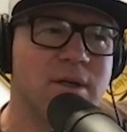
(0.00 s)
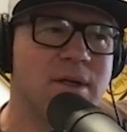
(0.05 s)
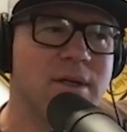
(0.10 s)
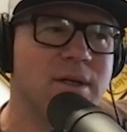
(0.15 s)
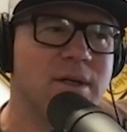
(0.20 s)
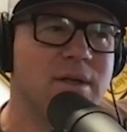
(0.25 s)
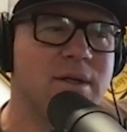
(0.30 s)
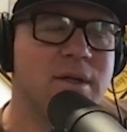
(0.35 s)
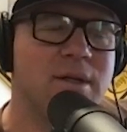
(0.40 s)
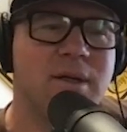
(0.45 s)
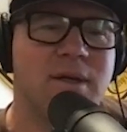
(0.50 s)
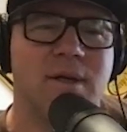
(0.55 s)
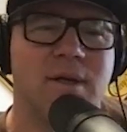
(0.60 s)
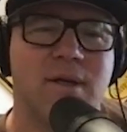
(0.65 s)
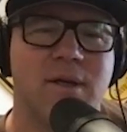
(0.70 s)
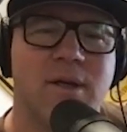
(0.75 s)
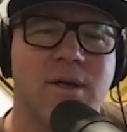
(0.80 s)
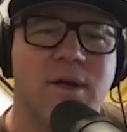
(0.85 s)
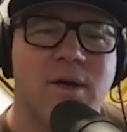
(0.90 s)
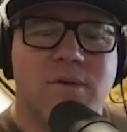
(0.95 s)
gonna,
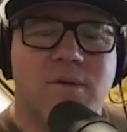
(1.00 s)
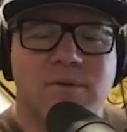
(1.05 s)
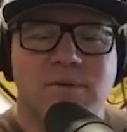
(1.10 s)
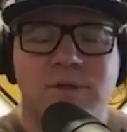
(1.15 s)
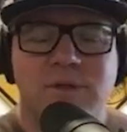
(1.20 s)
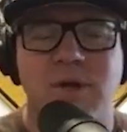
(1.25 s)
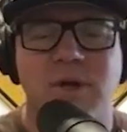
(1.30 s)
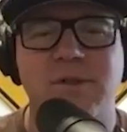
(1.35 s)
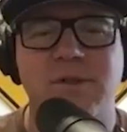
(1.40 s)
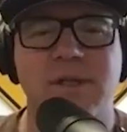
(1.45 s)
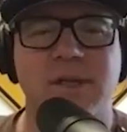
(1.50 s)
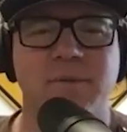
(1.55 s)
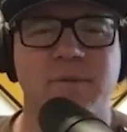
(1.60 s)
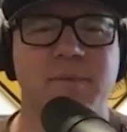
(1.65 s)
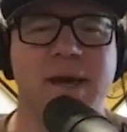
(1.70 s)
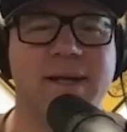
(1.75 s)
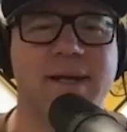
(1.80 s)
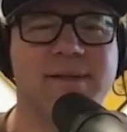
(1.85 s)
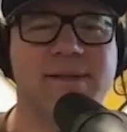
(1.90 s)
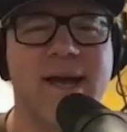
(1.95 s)
Joe's gonna
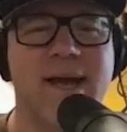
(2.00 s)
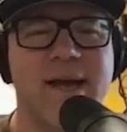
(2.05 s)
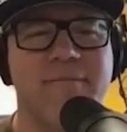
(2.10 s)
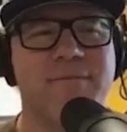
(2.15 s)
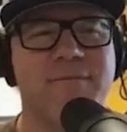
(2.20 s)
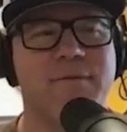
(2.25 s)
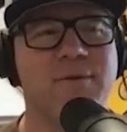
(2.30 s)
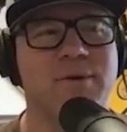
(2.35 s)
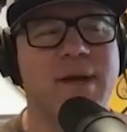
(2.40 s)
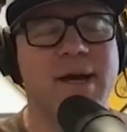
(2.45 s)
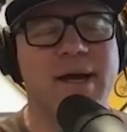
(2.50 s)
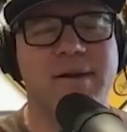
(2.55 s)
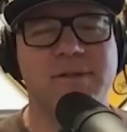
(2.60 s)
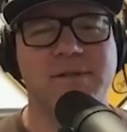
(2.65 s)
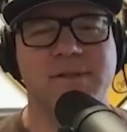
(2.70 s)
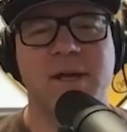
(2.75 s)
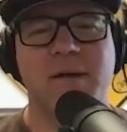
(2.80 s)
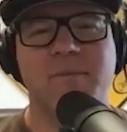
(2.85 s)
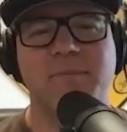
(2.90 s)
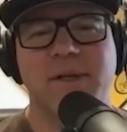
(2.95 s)
make a Typhoon out of
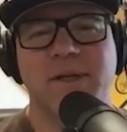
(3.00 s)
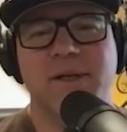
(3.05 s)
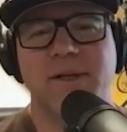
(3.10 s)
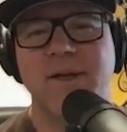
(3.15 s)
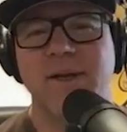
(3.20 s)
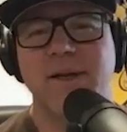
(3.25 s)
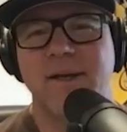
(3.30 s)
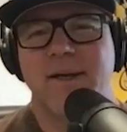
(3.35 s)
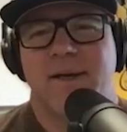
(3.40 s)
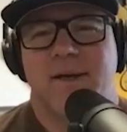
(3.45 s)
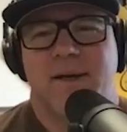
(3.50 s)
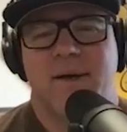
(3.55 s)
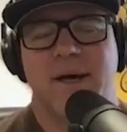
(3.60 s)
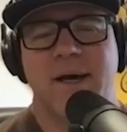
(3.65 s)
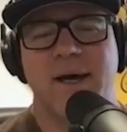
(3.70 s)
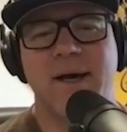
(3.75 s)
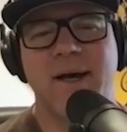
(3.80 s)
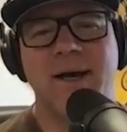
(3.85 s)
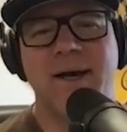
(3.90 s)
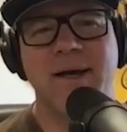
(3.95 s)
something.
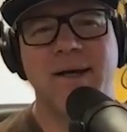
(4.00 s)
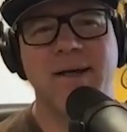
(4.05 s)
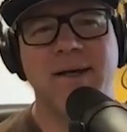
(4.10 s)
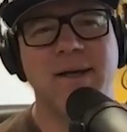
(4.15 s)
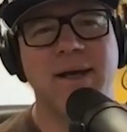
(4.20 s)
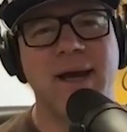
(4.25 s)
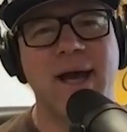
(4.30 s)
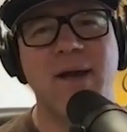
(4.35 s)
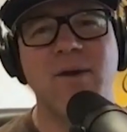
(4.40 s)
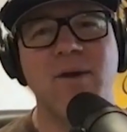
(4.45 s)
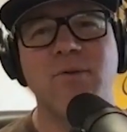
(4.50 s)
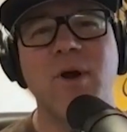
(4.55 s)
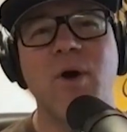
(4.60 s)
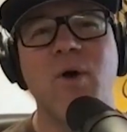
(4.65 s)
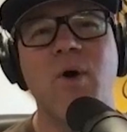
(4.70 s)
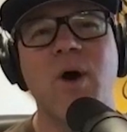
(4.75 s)
I don't know.